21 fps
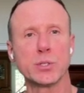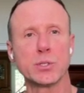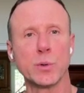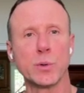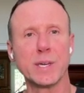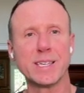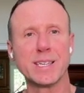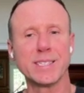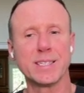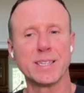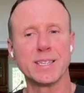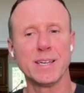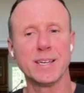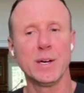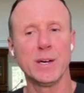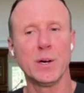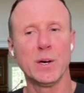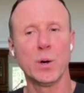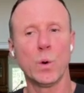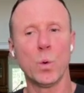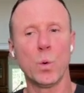So he
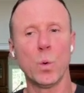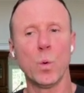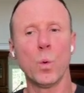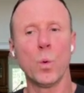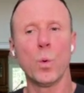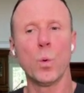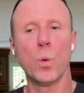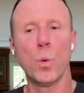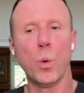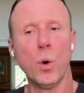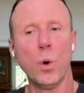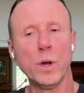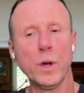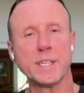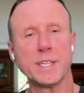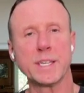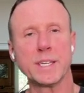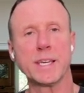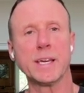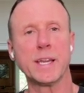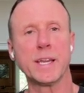wanted
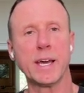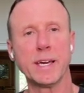to get